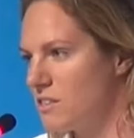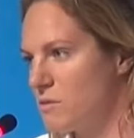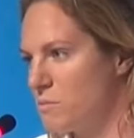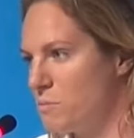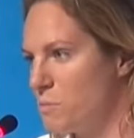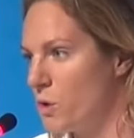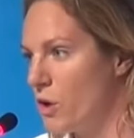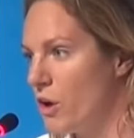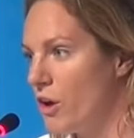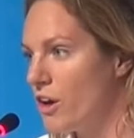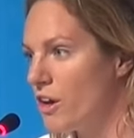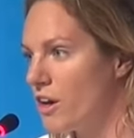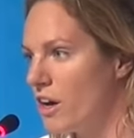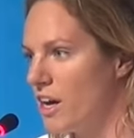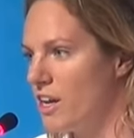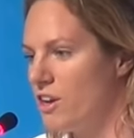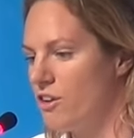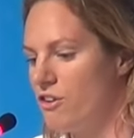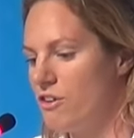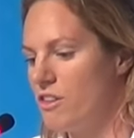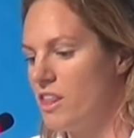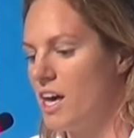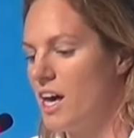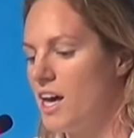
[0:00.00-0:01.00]
doesn't work, I
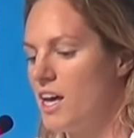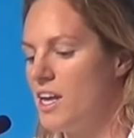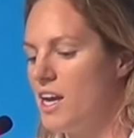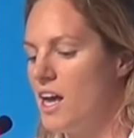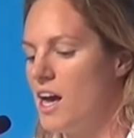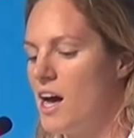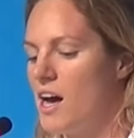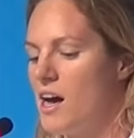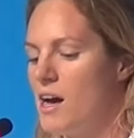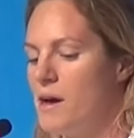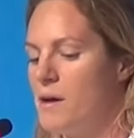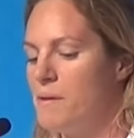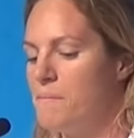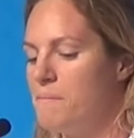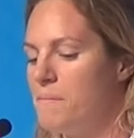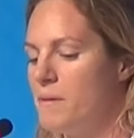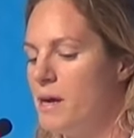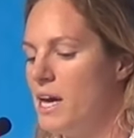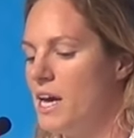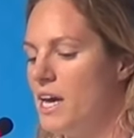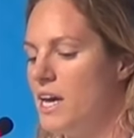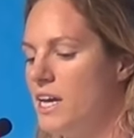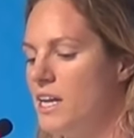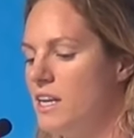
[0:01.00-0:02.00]
know that.
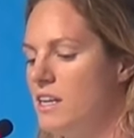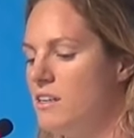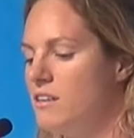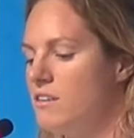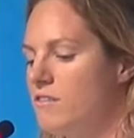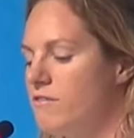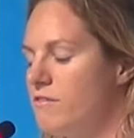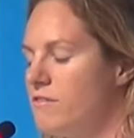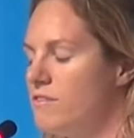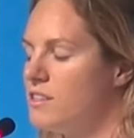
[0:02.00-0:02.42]
And